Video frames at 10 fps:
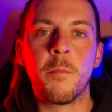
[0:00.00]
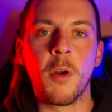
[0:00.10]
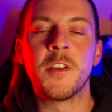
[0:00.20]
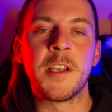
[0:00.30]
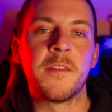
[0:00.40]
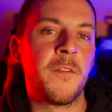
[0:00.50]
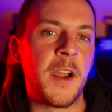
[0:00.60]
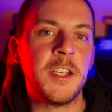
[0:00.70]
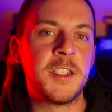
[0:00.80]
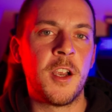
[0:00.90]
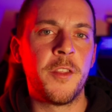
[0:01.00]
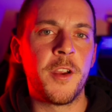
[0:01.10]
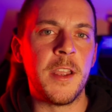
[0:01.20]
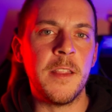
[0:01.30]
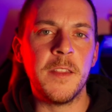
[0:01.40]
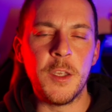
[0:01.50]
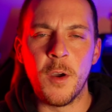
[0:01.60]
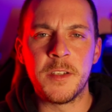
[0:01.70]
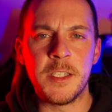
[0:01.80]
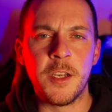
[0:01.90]
brothers have to fight each other in the
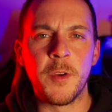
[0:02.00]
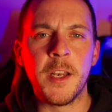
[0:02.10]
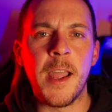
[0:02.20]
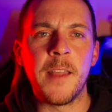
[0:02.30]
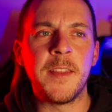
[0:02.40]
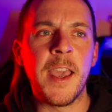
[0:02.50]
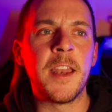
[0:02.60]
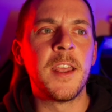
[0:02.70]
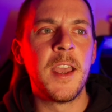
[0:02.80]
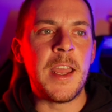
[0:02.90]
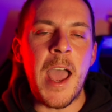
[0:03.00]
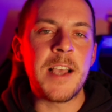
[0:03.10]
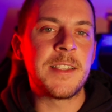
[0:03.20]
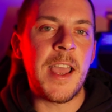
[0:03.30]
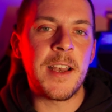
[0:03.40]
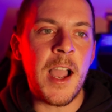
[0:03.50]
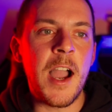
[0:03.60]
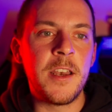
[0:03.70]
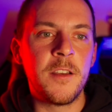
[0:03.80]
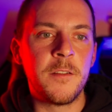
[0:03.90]
UFC arena at the end. It has that
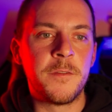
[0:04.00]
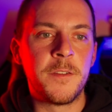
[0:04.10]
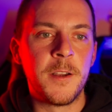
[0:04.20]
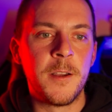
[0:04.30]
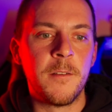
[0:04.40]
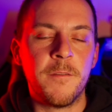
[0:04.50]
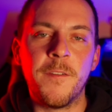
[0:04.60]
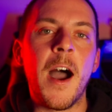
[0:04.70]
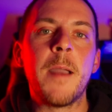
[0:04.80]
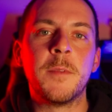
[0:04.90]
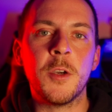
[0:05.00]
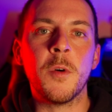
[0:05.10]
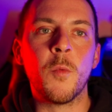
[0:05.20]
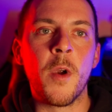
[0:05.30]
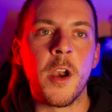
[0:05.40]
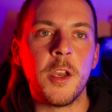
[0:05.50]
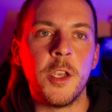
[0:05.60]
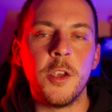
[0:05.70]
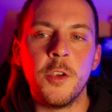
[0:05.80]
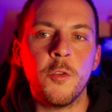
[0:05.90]
kind of vibe to it where
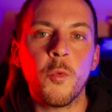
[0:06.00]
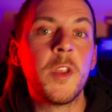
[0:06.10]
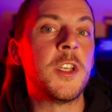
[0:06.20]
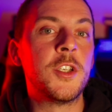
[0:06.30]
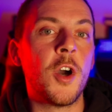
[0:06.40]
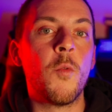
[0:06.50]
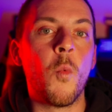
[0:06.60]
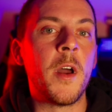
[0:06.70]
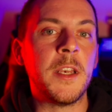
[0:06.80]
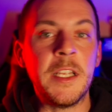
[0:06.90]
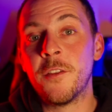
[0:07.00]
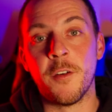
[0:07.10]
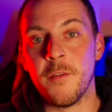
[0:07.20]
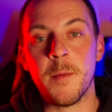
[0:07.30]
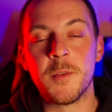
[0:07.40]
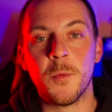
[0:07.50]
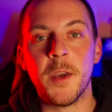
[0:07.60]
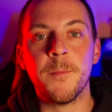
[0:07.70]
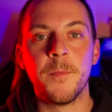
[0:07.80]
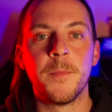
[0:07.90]
you really don't want either of them to
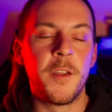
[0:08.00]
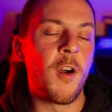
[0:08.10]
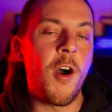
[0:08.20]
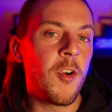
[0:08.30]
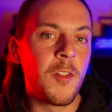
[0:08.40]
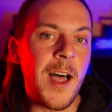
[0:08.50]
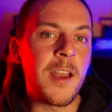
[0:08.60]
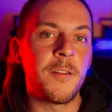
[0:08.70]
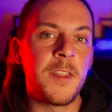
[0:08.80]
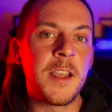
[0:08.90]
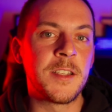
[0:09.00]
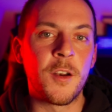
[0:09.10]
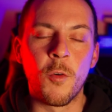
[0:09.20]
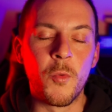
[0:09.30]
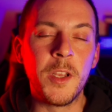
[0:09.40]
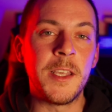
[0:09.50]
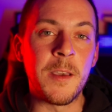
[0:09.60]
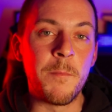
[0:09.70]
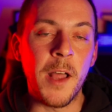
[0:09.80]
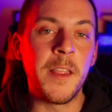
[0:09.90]
win. There are a lot of things that are really
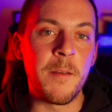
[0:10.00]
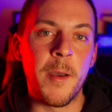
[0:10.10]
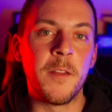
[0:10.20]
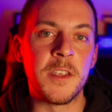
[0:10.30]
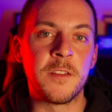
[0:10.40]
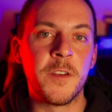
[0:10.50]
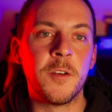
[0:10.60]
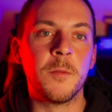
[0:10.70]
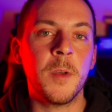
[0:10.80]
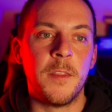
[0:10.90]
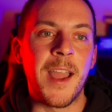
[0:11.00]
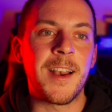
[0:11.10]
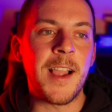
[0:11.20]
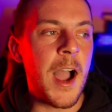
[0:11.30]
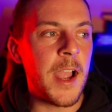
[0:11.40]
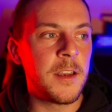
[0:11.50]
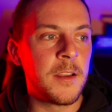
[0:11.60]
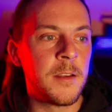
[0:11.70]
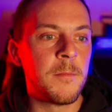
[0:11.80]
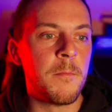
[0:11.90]
compelling about this film that kind
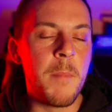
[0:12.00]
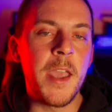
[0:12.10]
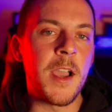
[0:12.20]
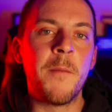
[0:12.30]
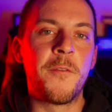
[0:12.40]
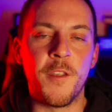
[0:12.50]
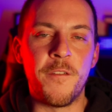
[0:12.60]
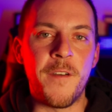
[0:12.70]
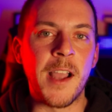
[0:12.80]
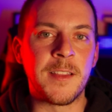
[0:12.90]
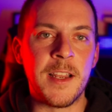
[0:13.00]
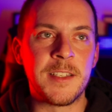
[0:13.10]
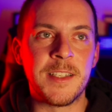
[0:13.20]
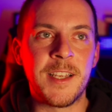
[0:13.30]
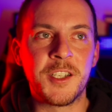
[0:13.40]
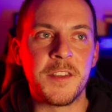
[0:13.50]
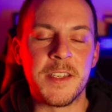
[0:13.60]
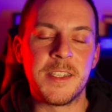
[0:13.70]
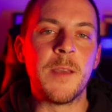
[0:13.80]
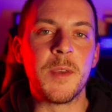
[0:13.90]
of make up for the fact that it's essentially the
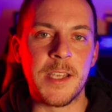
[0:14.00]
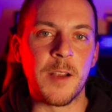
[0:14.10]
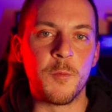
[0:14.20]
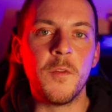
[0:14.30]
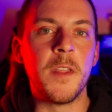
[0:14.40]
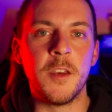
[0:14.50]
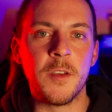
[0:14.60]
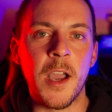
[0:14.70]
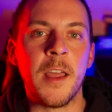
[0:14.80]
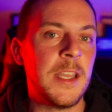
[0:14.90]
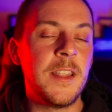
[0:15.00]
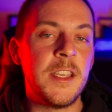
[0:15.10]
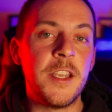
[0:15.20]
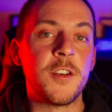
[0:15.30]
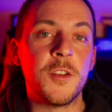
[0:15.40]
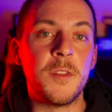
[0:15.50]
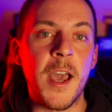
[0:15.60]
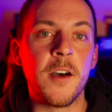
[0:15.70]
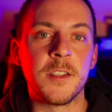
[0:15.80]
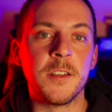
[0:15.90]
same exact movie that you got in the year
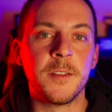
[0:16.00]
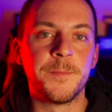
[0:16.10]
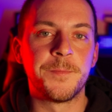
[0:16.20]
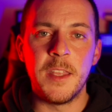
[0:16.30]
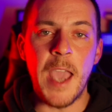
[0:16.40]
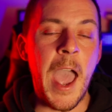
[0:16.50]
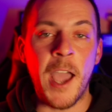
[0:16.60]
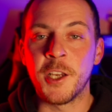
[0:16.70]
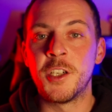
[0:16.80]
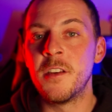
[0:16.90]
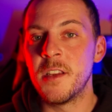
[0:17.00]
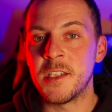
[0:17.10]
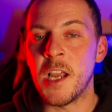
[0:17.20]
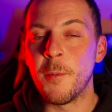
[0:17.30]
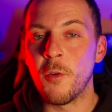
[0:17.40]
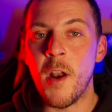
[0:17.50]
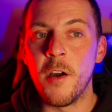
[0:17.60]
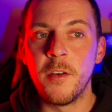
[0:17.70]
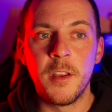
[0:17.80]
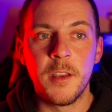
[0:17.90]
2000. The action this time
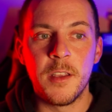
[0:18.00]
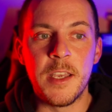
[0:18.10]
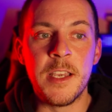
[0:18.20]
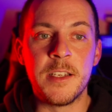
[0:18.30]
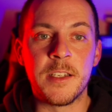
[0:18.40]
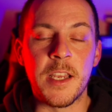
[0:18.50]
around is